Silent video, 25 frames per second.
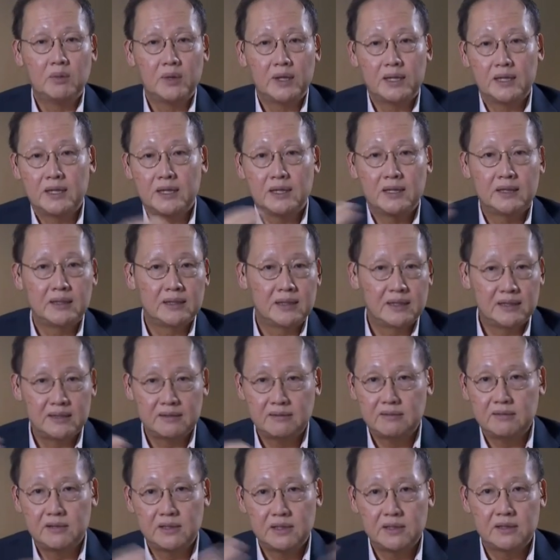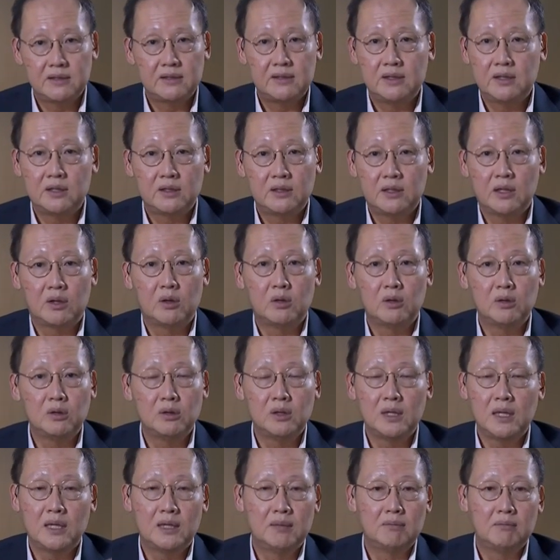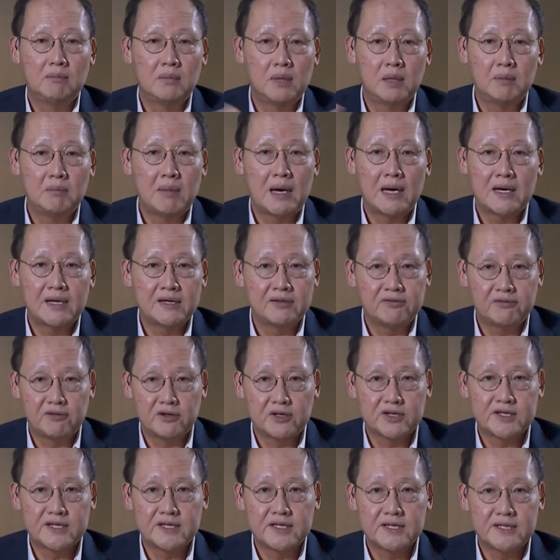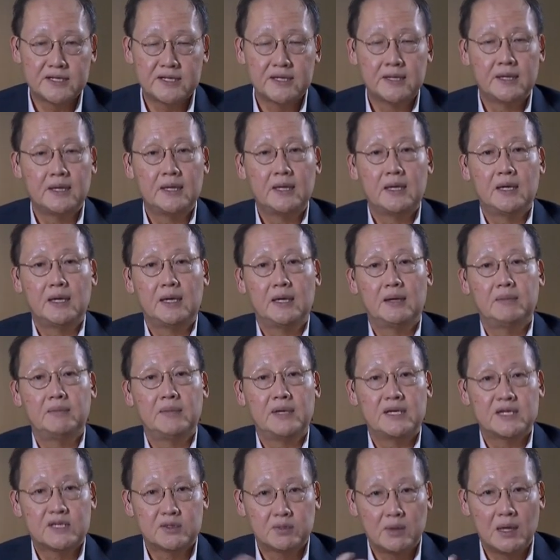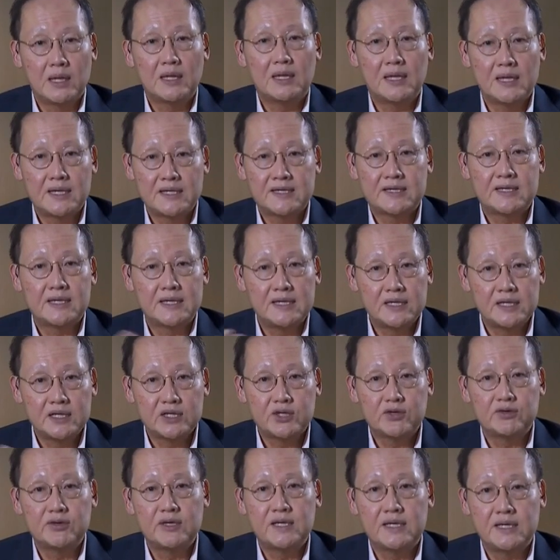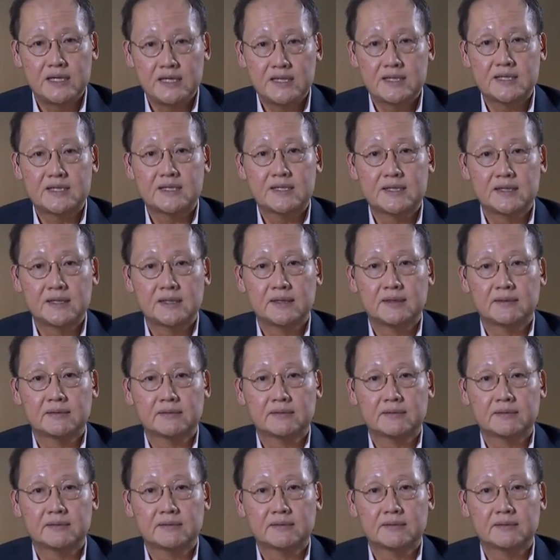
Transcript: with the the, the, the whole um, market forces um, as well as the industry needs.